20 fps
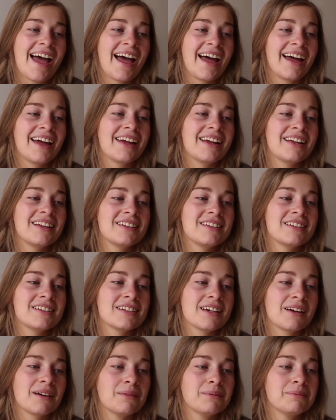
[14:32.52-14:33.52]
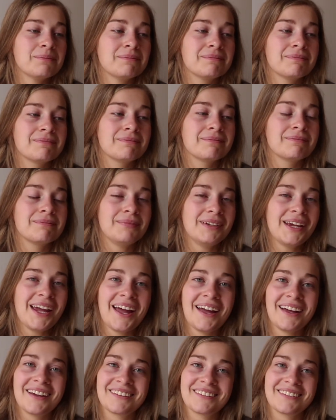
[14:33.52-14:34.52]
and
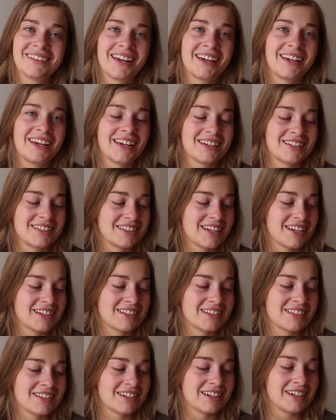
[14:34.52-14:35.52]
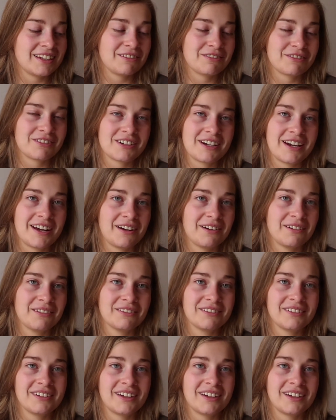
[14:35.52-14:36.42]
yeah, I guess that's it for now.